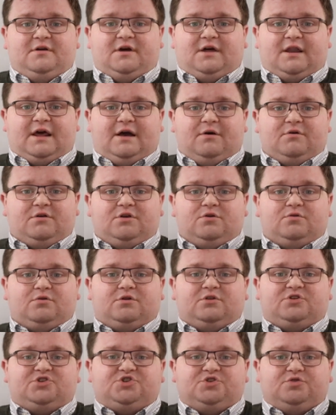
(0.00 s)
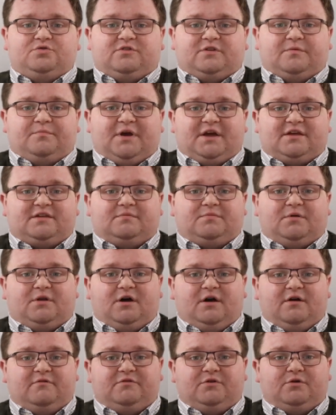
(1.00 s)
and how you can choose the best
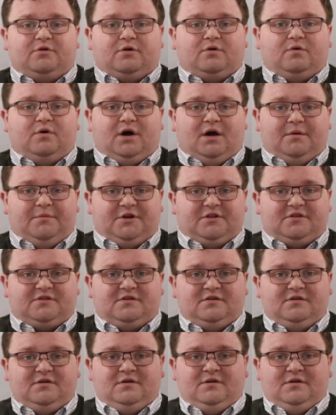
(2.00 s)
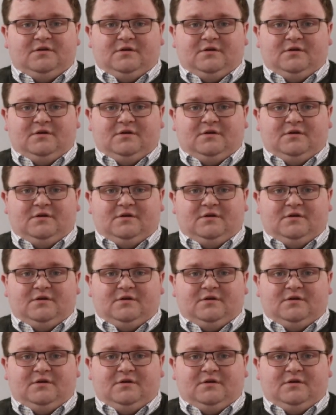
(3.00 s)
supplier for your requirements.